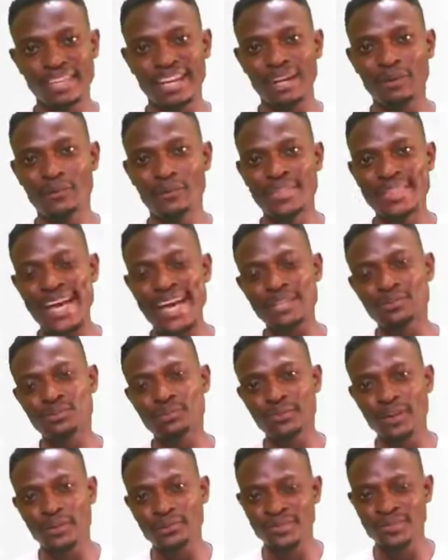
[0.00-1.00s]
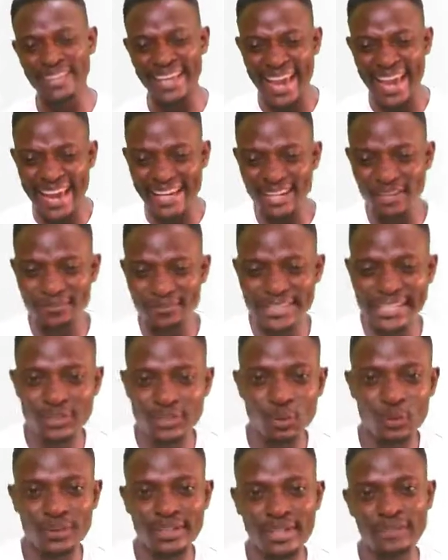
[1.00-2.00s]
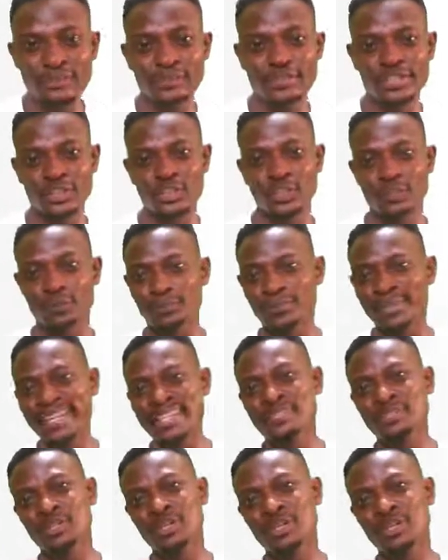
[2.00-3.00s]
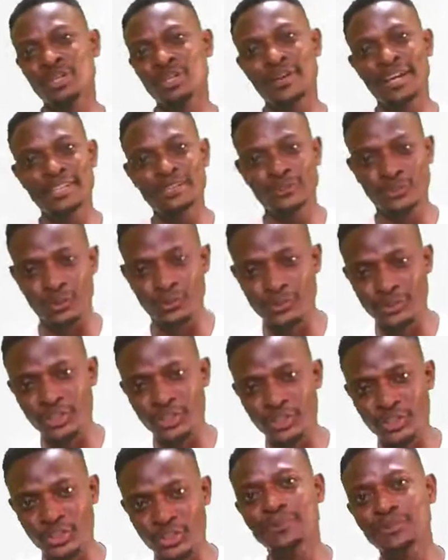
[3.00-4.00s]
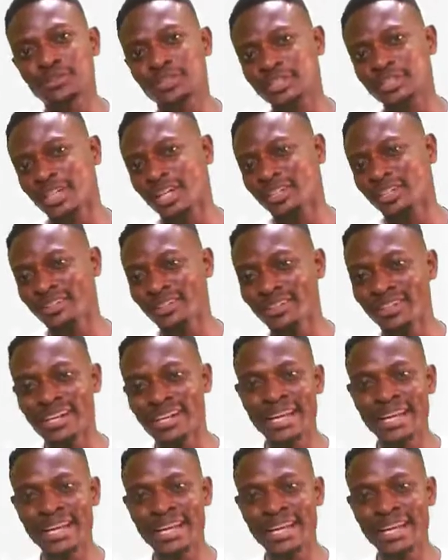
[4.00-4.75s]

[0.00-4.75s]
And with that, we've come to the end of this wonderful session. Please do not forget to subscribe to this channel.